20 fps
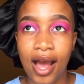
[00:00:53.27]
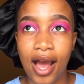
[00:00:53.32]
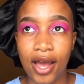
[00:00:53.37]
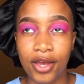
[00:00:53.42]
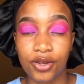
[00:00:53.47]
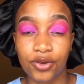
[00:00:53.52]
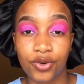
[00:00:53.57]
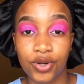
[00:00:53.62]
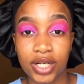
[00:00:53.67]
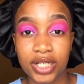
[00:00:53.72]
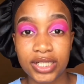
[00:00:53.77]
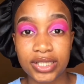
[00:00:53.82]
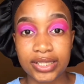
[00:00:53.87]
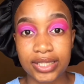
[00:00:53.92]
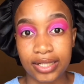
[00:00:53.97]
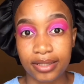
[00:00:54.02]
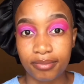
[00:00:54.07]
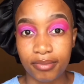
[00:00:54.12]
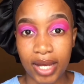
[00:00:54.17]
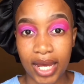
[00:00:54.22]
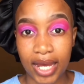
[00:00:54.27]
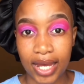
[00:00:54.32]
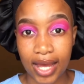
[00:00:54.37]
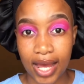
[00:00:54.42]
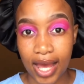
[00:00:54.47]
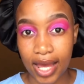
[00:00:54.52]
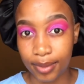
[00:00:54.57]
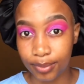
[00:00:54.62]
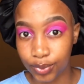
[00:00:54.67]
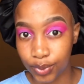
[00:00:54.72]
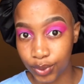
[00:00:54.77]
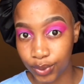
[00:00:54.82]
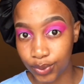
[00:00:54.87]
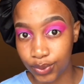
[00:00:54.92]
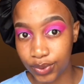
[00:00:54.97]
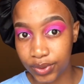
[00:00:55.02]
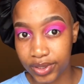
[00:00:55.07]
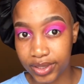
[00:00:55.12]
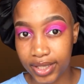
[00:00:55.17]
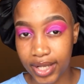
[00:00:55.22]

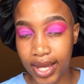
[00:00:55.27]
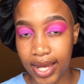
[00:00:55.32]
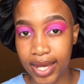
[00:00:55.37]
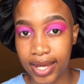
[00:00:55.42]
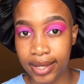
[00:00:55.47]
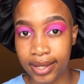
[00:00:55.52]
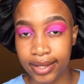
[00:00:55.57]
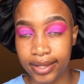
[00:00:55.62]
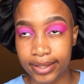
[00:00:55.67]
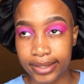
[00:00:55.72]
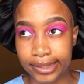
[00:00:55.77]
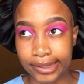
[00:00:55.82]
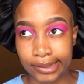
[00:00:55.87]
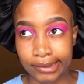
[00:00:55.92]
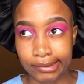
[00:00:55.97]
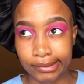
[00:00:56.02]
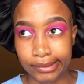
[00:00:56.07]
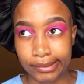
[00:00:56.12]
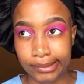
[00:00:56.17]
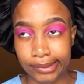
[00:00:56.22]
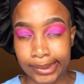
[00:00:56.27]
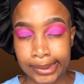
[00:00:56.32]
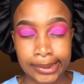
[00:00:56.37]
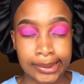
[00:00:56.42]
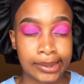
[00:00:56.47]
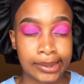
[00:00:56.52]
eyebrows and